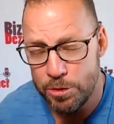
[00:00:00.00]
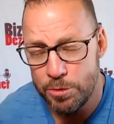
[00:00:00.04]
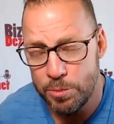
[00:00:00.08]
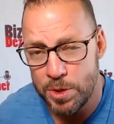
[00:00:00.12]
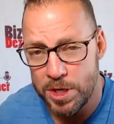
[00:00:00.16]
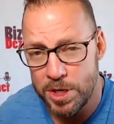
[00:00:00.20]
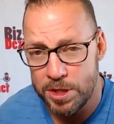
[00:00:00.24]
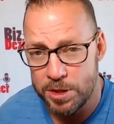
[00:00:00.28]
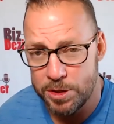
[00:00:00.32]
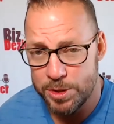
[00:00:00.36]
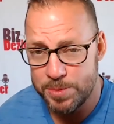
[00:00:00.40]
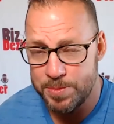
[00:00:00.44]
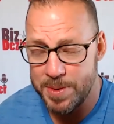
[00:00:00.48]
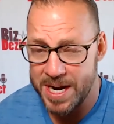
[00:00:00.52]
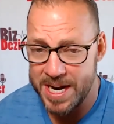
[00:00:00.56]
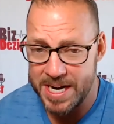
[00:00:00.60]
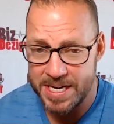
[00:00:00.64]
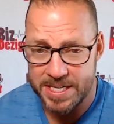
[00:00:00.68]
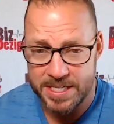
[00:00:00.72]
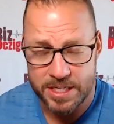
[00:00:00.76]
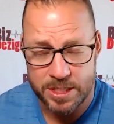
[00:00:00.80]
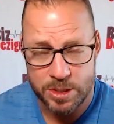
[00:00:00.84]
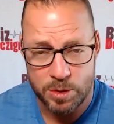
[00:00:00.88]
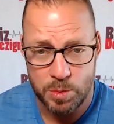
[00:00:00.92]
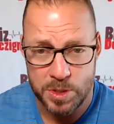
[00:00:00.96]
three of those
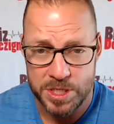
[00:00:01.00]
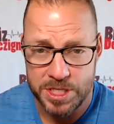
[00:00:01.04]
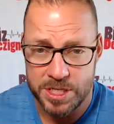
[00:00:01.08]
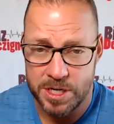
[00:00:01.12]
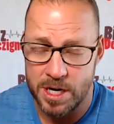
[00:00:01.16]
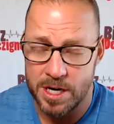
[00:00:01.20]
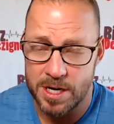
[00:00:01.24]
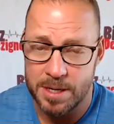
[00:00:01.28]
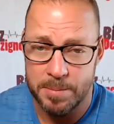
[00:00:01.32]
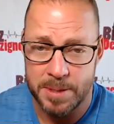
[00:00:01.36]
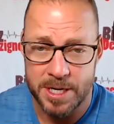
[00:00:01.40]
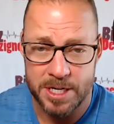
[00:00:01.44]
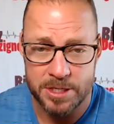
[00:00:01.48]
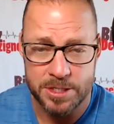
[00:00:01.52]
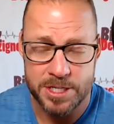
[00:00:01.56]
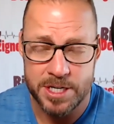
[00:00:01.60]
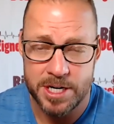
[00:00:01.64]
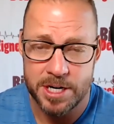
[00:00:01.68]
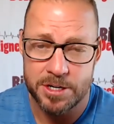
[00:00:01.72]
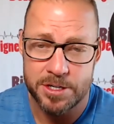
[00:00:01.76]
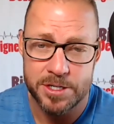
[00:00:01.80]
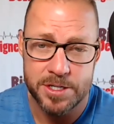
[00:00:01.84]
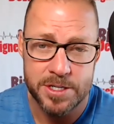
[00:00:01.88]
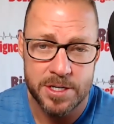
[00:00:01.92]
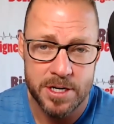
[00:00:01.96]
biases we talk about:
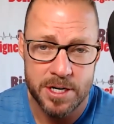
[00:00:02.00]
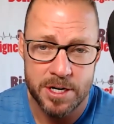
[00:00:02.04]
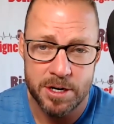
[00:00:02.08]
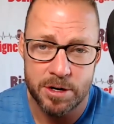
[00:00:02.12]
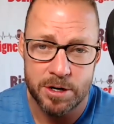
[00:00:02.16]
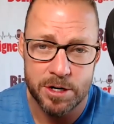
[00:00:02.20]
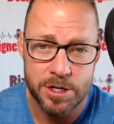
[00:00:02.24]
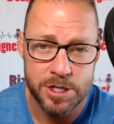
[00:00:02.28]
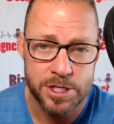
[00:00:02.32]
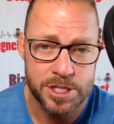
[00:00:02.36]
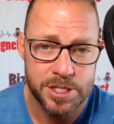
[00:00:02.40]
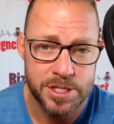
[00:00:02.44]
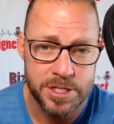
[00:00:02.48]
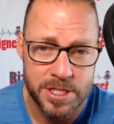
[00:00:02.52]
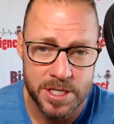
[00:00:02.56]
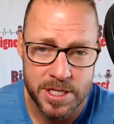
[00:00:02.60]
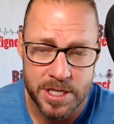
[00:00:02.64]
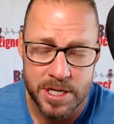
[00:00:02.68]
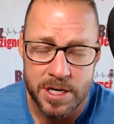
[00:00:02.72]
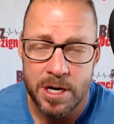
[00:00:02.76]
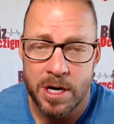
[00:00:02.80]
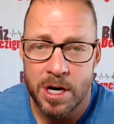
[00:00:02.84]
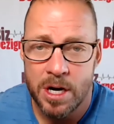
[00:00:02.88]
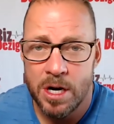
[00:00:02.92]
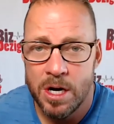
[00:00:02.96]
scarcity,
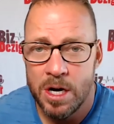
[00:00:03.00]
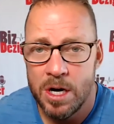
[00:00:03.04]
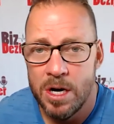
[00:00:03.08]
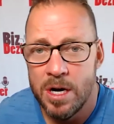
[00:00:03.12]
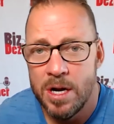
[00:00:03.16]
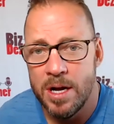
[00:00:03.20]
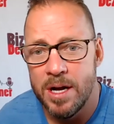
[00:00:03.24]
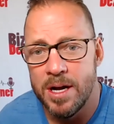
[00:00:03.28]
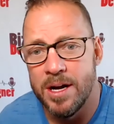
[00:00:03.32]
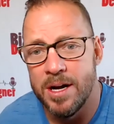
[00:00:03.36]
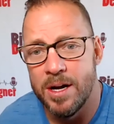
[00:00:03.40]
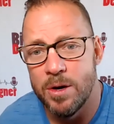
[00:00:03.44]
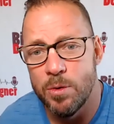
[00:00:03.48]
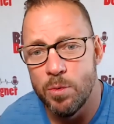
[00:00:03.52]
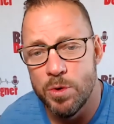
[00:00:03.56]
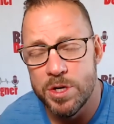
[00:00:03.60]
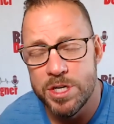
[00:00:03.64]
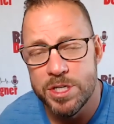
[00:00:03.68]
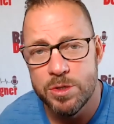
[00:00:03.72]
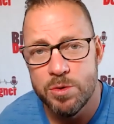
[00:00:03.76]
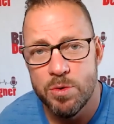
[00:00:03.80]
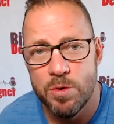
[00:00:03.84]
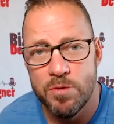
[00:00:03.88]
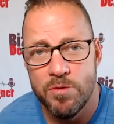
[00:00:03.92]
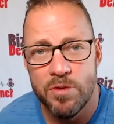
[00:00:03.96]
urgency,
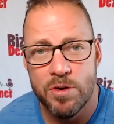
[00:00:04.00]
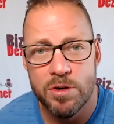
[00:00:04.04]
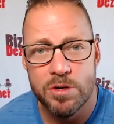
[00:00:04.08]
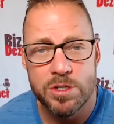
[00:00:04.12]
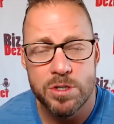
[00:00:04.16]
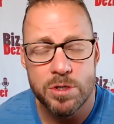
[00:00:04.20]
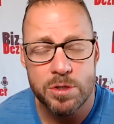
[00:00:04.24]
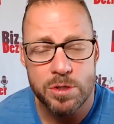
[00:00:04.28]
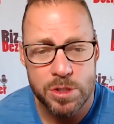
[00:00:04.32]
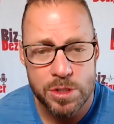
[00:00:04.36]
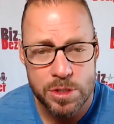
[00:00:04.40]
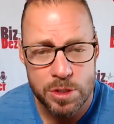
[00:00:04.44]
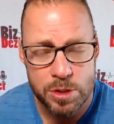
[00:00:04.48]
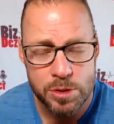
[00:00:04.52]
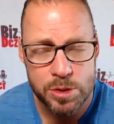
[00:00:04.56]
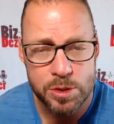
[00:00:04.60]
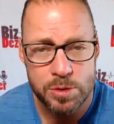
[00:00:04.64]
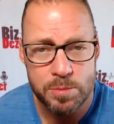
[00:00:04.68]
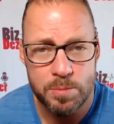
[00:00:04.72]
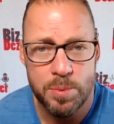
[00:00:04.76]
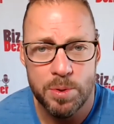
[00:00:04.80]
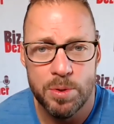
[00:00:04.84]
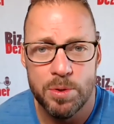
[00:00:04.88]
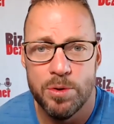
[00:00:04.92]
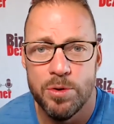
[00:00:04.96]
risk reversal,
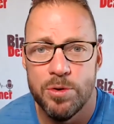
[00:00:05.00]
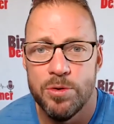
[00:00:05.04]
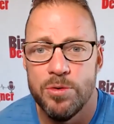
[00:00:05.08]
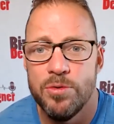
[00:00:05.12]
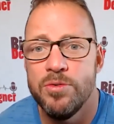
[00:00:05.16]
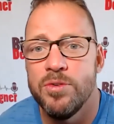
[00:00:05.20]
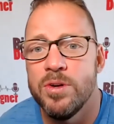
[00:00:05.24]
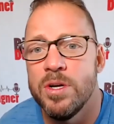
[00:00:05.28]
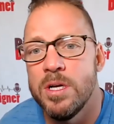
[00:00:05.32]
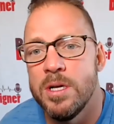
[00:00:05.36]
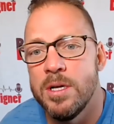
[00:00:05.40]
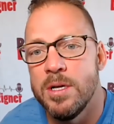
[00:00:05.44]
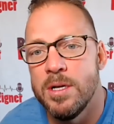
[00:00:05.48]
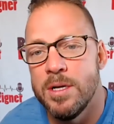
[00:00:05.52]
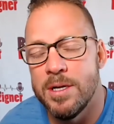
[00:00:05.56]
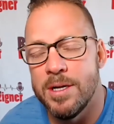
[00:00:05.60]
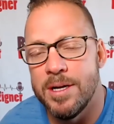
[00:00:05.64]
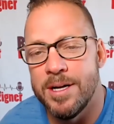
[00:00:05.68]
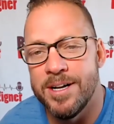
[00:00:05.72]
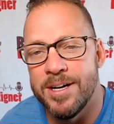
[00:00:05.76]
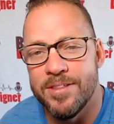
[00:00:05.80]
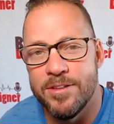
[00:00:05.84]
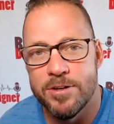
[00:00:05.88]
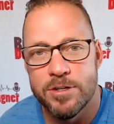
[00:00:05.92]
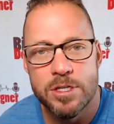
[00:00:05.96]
social proof.
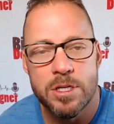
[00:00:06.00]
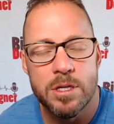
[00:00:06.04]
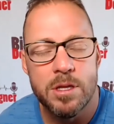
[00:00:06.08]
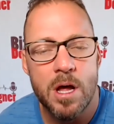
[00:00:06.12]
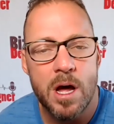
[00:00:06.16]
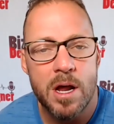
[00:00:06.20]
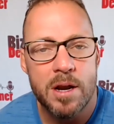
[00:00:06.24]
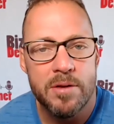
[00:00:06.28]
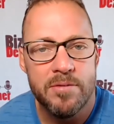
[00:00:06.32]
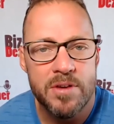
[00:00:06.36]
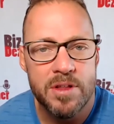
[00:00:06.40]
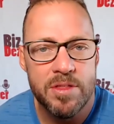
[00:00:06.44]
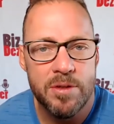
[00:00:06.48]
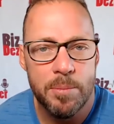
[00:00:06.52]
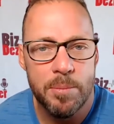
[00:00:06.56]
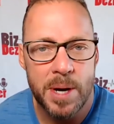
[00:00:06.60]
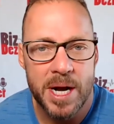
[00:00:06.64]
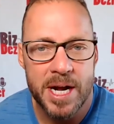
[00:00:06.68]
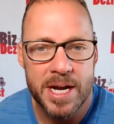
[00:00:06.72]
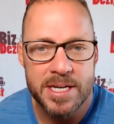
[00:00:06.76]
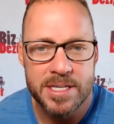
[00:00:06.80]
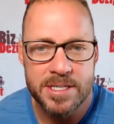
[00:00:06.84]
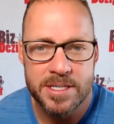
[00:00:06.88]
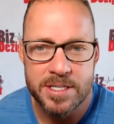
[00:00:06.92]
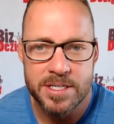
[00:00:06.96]
There's a lot of other
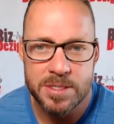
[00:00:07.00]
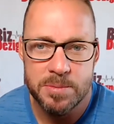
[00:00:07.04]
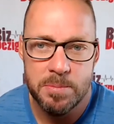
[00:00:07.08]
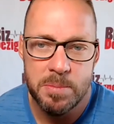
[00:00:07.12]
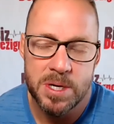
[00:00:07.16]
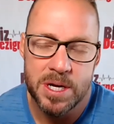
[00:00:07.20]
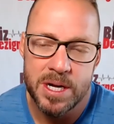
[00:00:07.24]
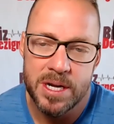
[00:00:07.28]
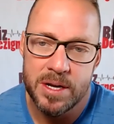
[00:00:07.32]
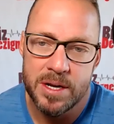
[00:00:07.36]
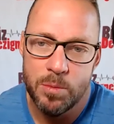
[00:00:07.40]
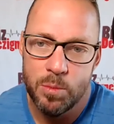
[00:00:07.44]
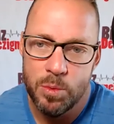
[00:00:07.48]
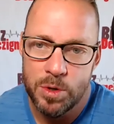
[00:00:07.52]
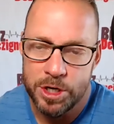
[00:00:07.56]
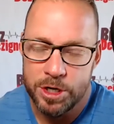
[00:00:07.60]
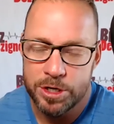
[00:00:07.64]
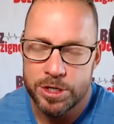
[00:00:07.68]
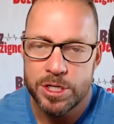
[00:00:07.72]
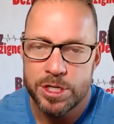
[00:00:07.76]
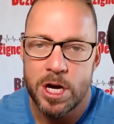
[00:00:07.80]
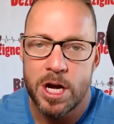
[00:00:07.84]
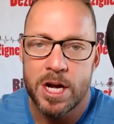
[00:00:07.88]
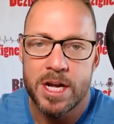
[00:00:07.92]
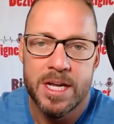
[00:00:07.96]
biases, but when
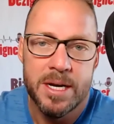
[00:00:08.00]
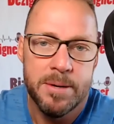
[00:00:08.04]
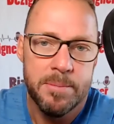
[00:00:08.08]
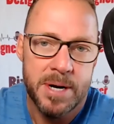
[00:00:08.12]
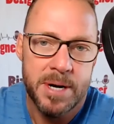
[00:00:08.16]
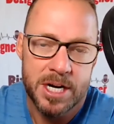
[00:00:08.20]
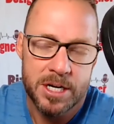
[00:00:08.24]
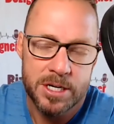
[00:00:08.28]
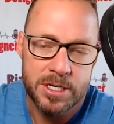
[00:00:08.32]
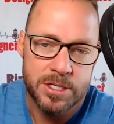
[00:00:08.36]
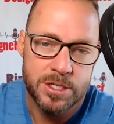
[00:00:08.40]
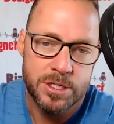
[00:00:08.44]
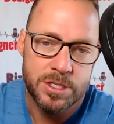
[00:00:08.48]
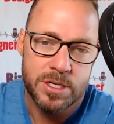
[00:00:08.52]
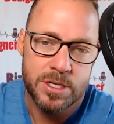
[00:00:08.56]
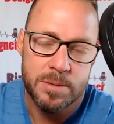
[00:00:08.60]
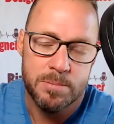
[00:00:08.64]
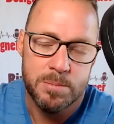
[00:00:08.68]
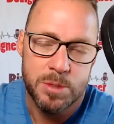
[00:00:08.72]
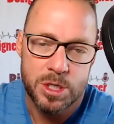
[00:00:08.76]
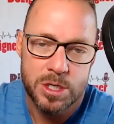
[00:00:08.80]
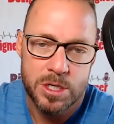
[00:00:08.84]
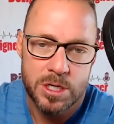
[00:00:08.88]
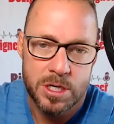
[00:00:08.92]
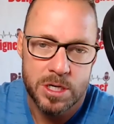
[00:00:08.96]
you're talking about
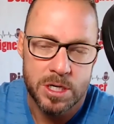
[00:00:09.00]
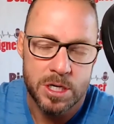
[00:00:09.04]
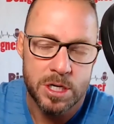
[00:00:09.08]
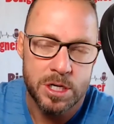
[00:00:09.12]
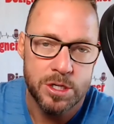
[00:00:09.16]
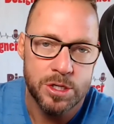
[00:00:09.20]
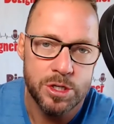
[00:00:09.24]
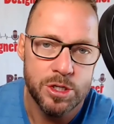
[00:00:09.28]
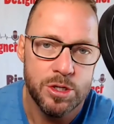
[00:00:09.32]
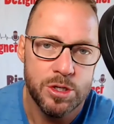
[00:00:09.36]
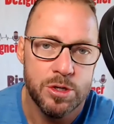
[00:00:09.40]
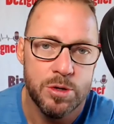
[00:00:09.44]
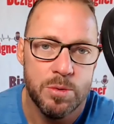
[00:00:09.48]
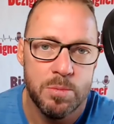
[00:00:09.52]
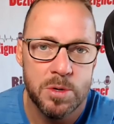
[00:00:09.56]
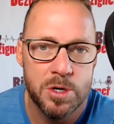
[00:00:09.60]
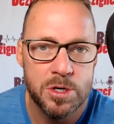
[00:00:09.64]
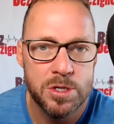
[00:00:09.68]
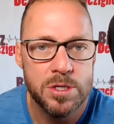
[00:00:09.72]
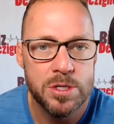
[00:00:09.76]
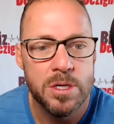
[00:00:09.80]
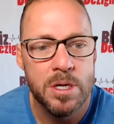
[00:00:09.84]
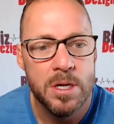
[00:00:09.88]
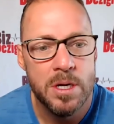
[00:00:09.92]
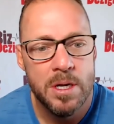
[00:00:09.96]
consumption and
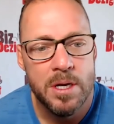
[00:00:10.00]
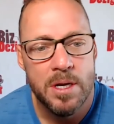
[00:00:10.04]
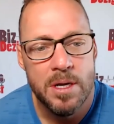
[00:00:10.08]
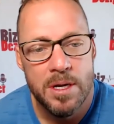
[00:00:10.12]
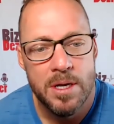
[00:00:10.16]
consumers